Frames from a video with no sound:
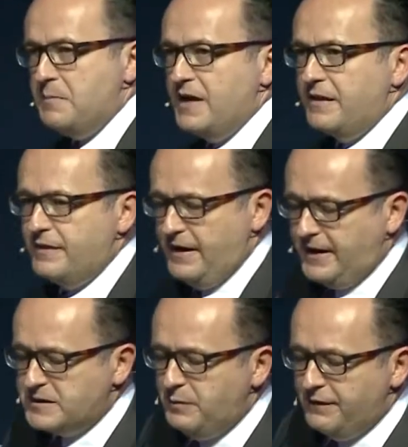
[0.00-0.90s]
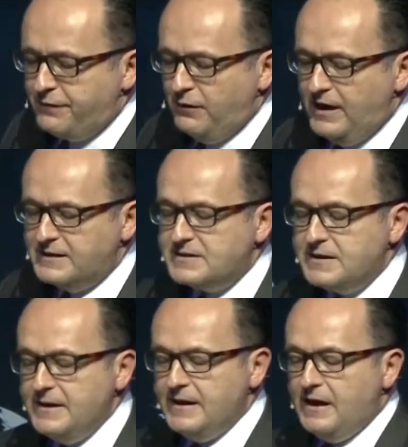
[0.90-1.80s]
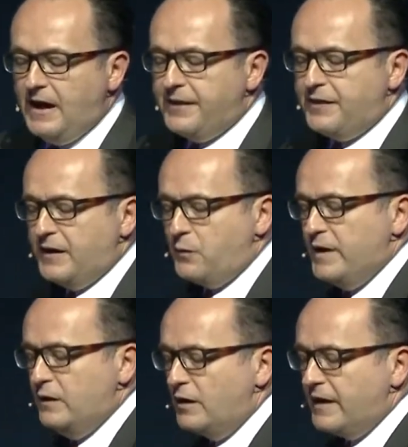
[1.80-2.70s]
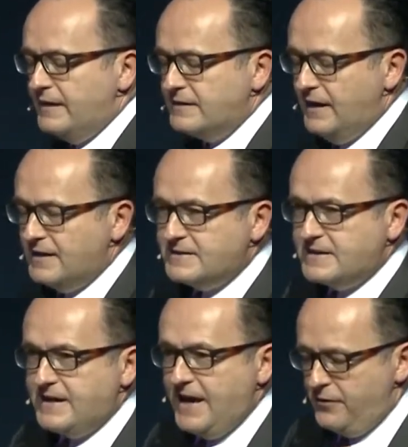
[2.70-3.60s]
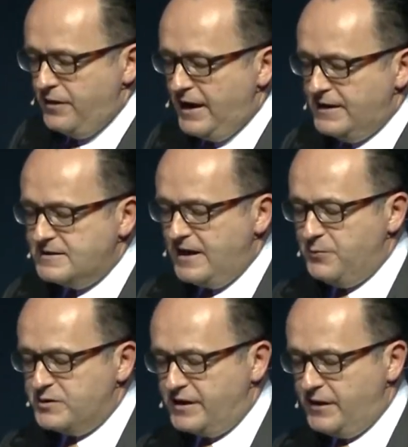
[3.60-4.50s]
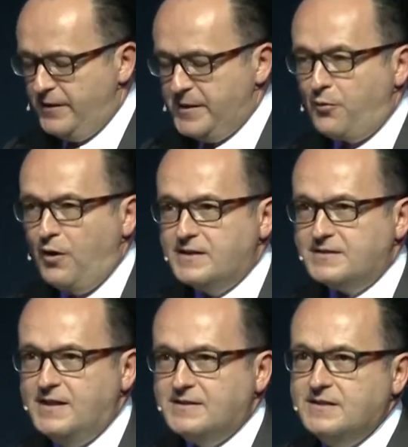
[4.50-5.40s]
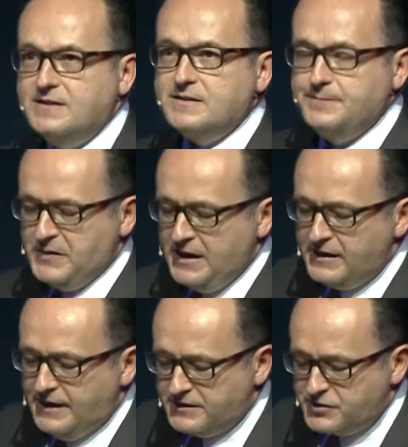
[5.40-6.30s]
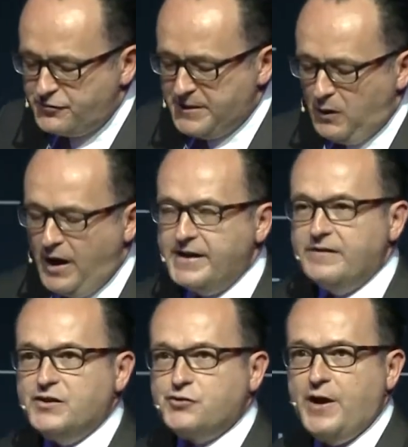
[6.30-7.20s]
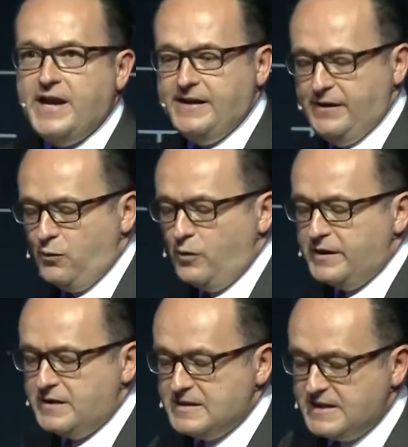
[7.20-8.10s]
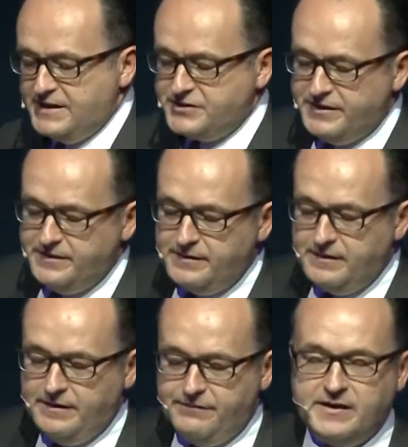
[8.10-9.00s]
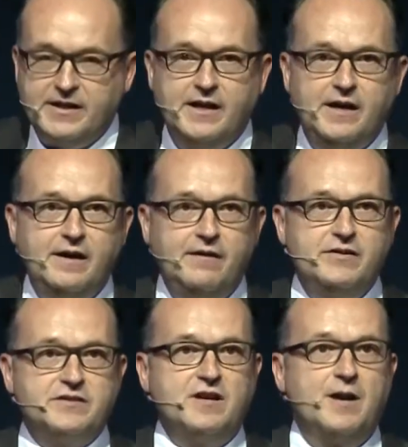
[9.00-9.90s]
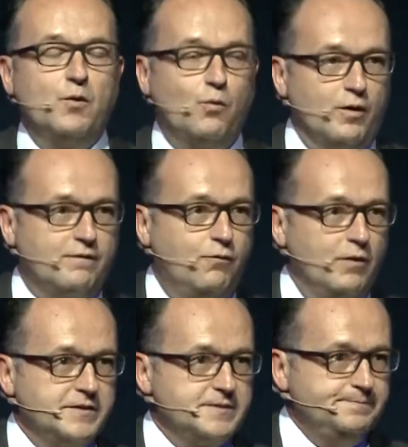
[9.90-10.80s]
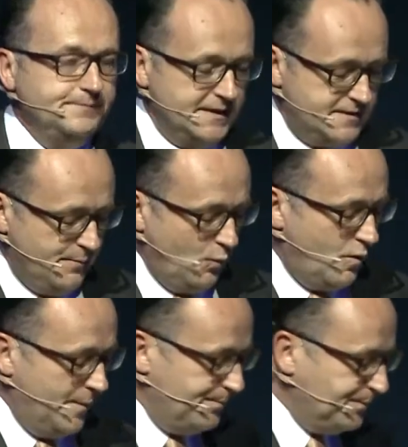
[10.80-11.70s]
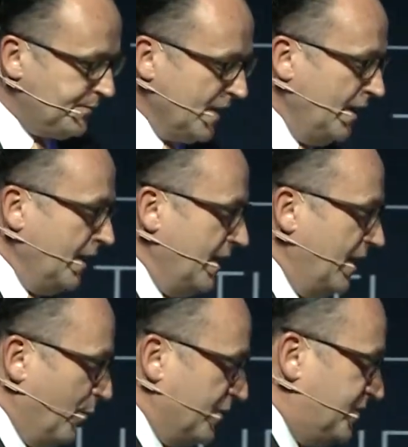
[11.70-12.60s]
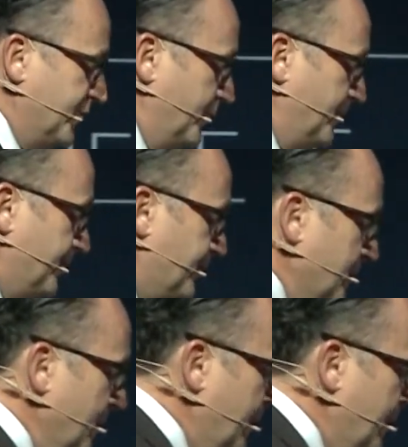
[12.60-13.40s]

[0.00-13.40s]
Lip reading: many things, but for us, I think we look at standardized cybersecurity processes and streamlining the training and organization of the cyber workforce. That's number one. Number two,